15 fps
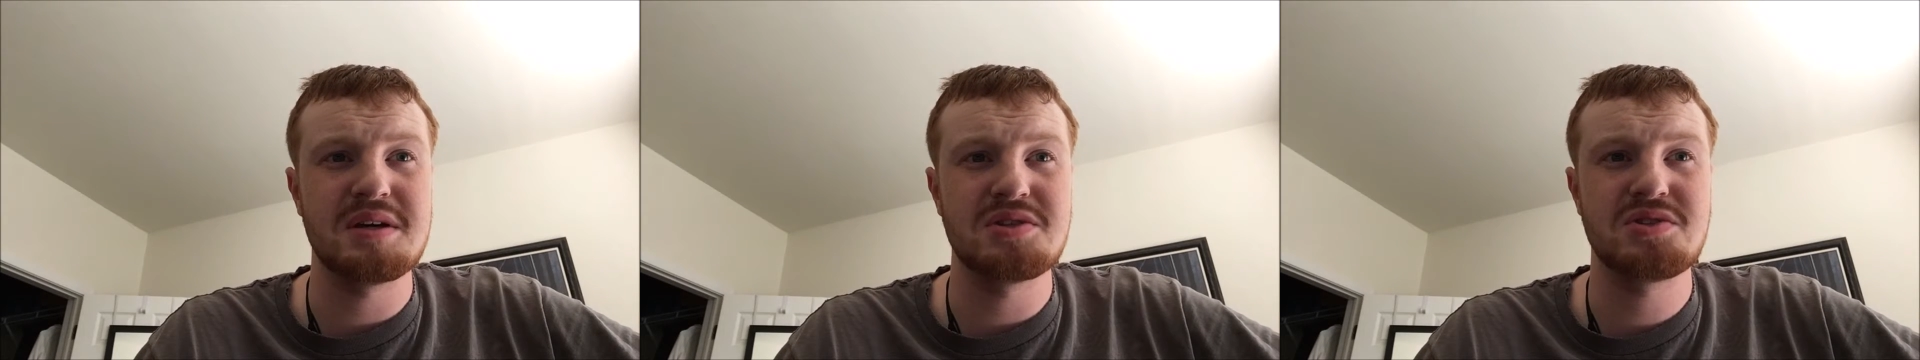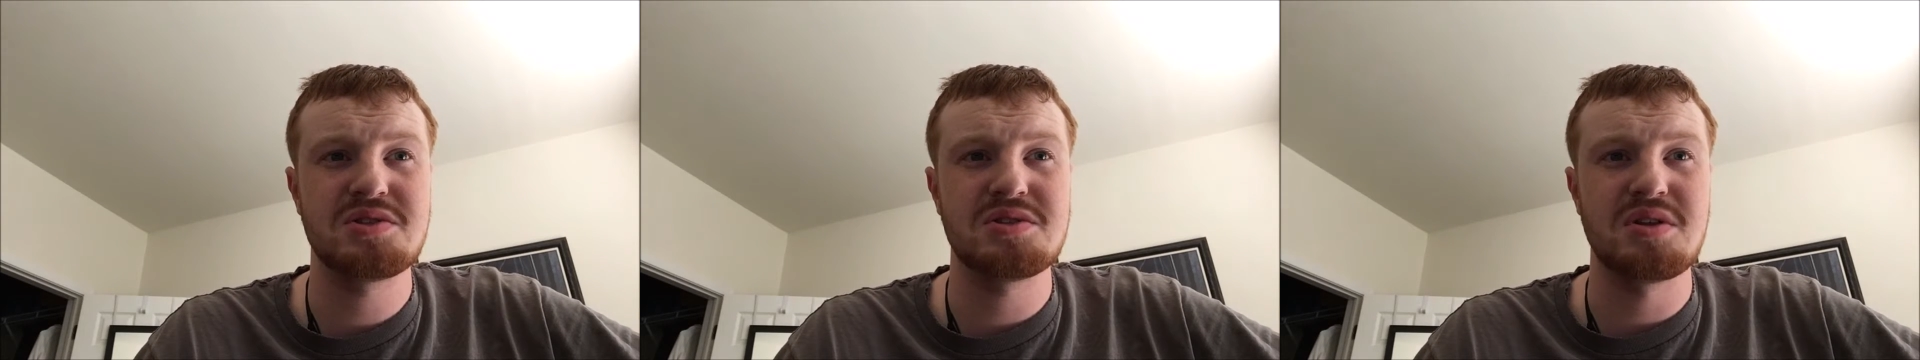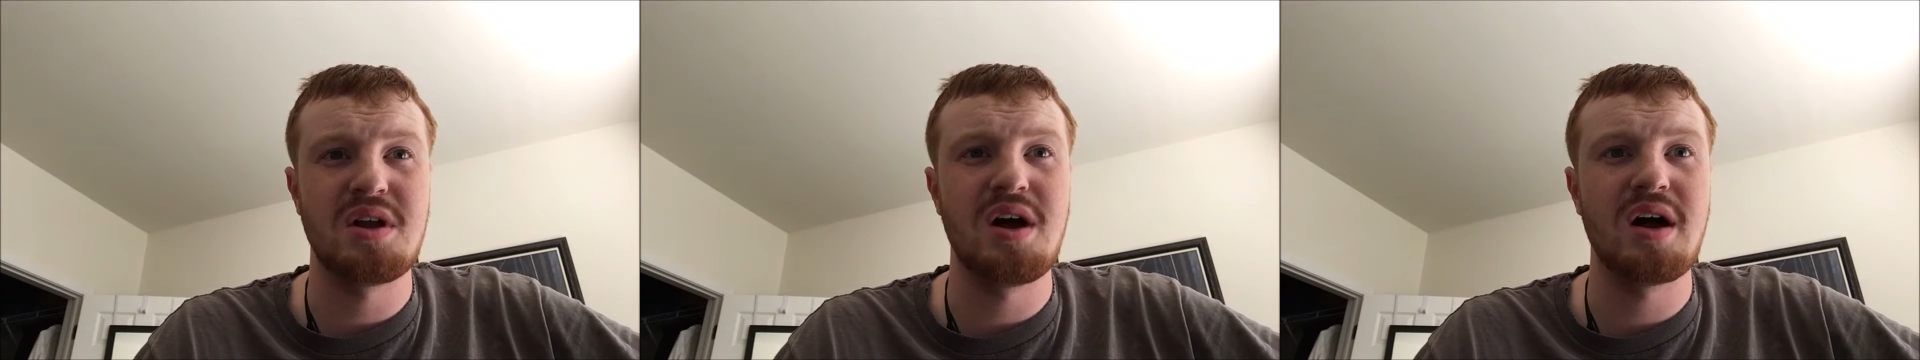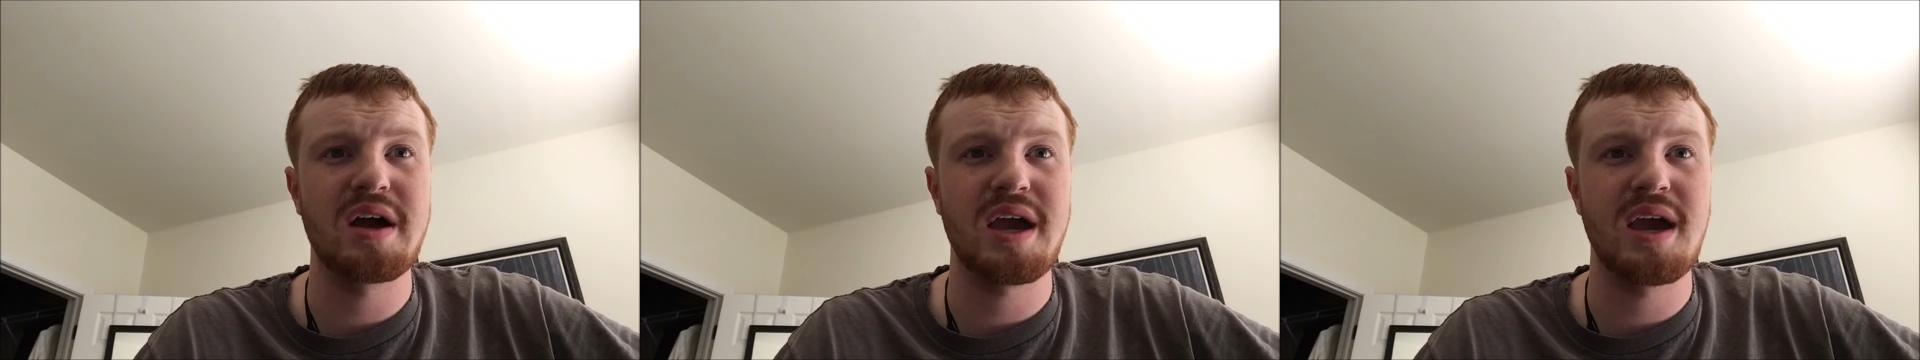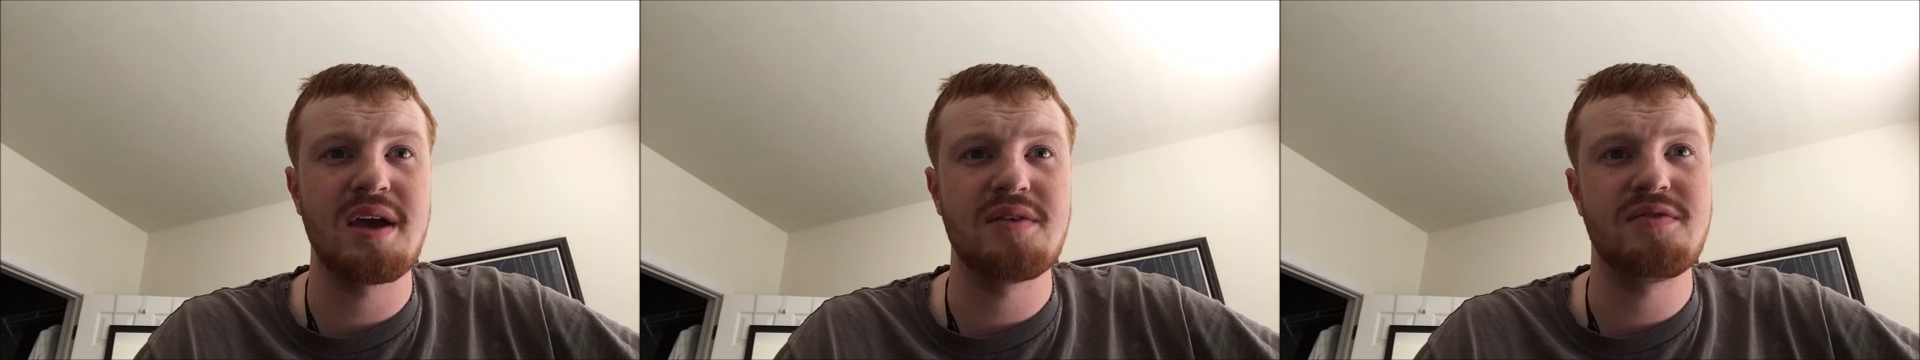a
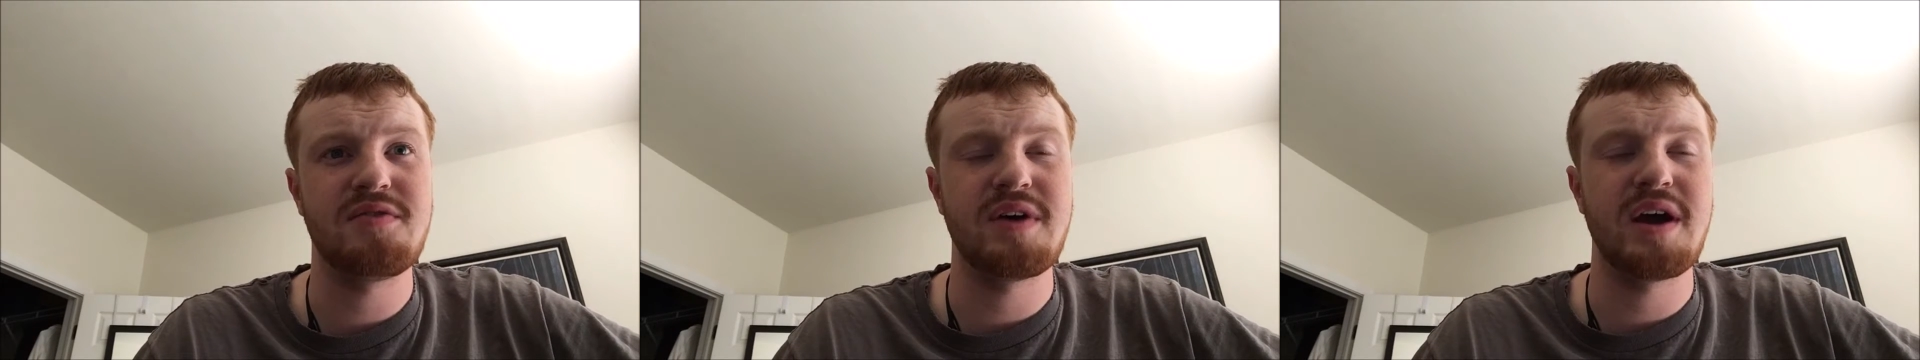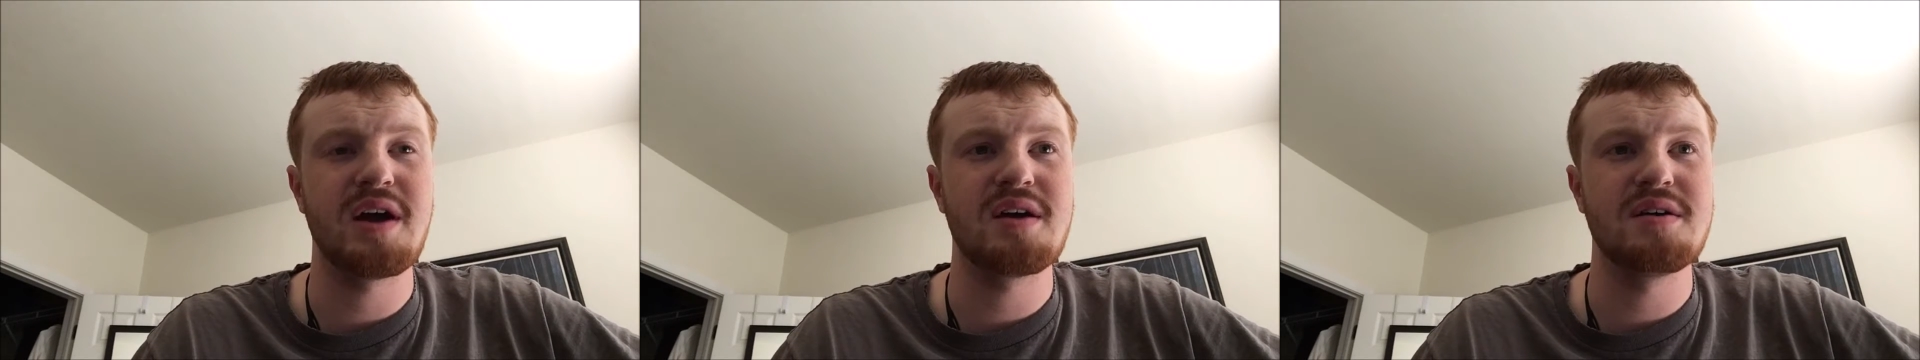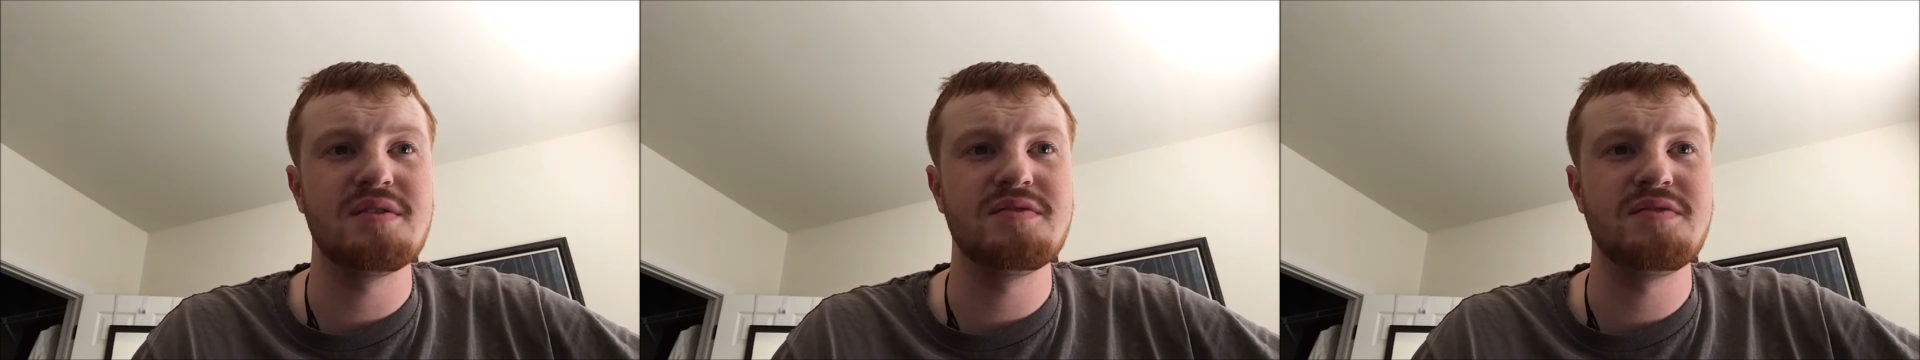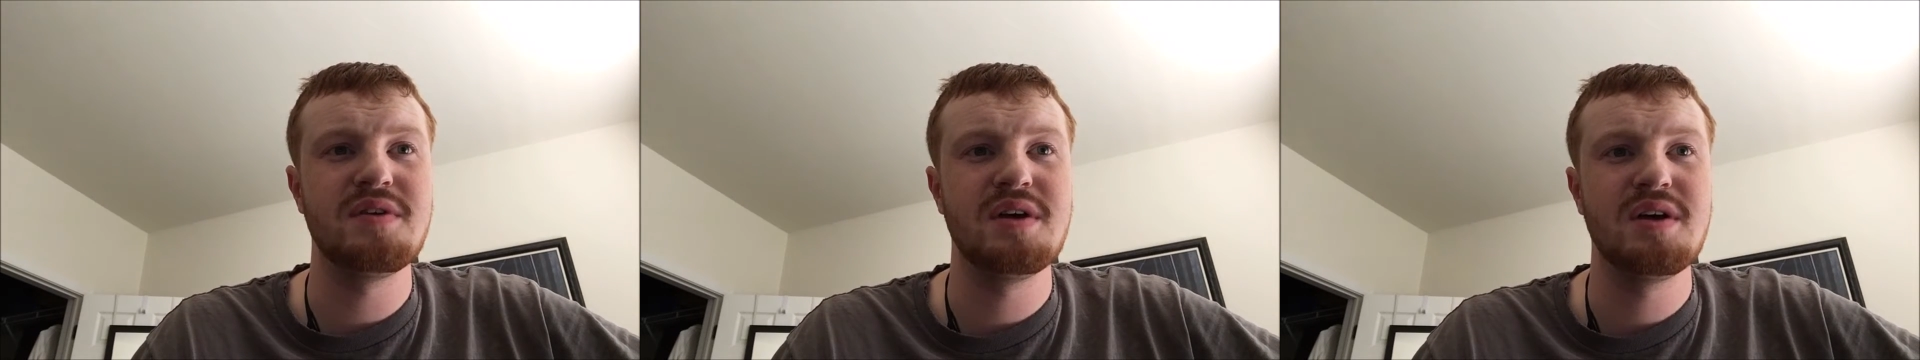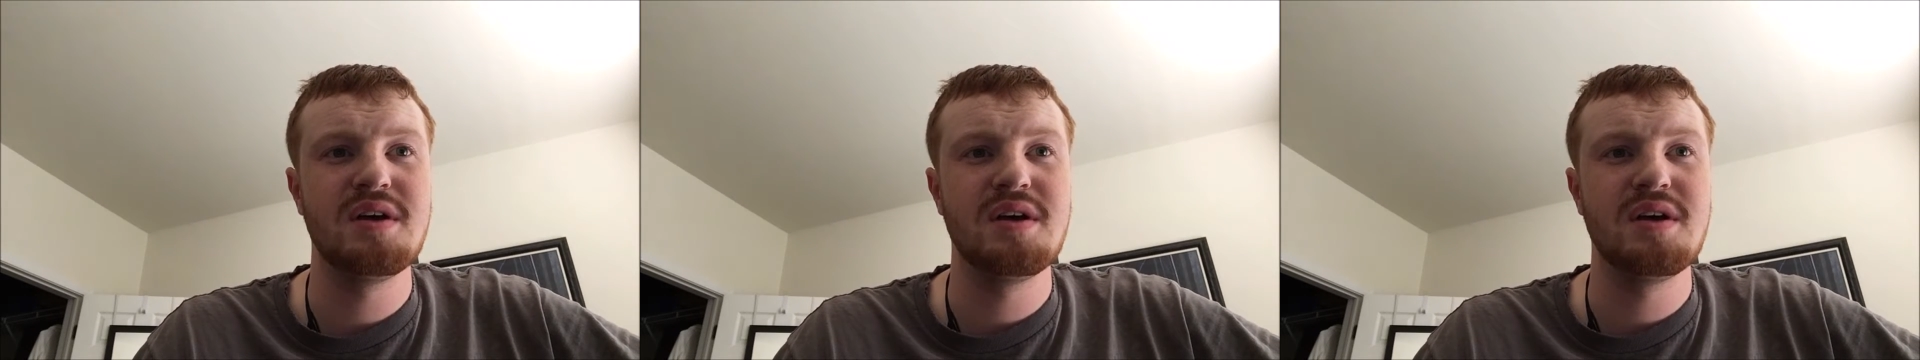slogging affair of,